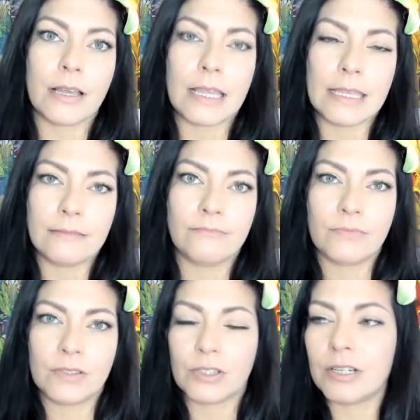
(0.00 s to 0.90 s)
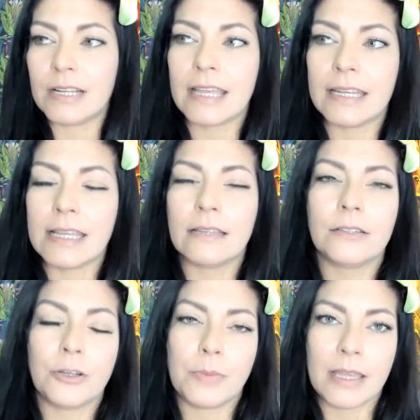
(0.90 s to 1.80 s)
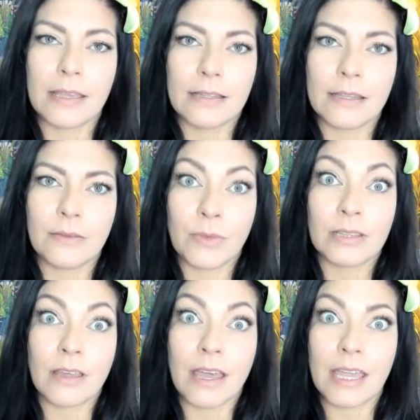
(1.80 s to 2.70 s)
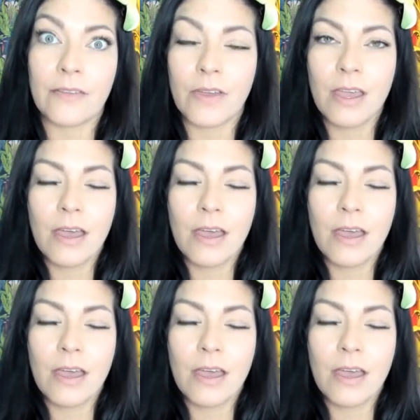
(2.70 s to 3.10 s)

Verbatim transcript: I started editing a little bit and then went live,